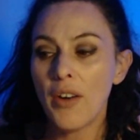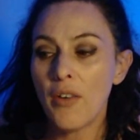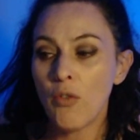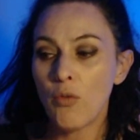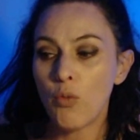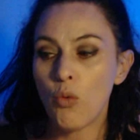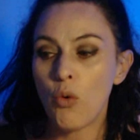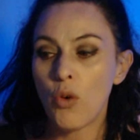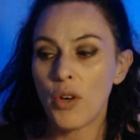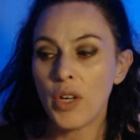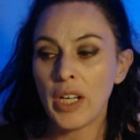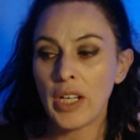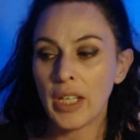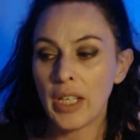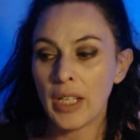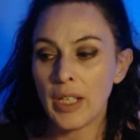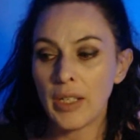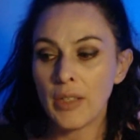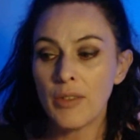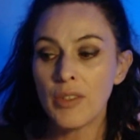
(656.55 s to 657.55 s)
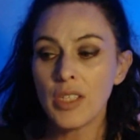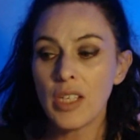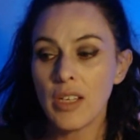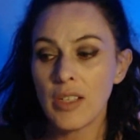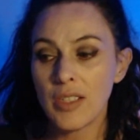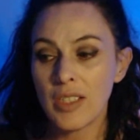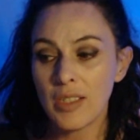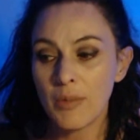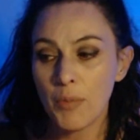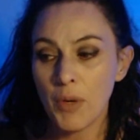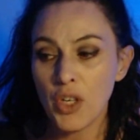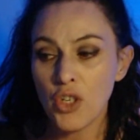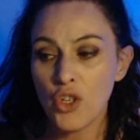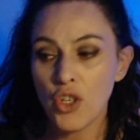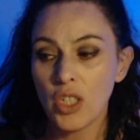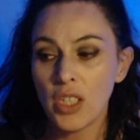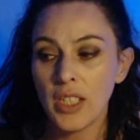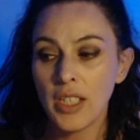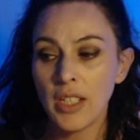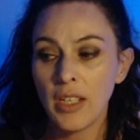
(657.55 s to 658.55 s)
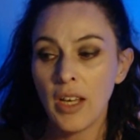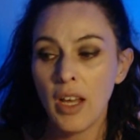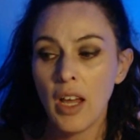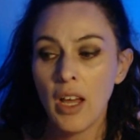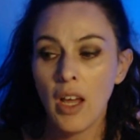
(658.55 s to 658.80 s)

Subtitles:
of what it is, especially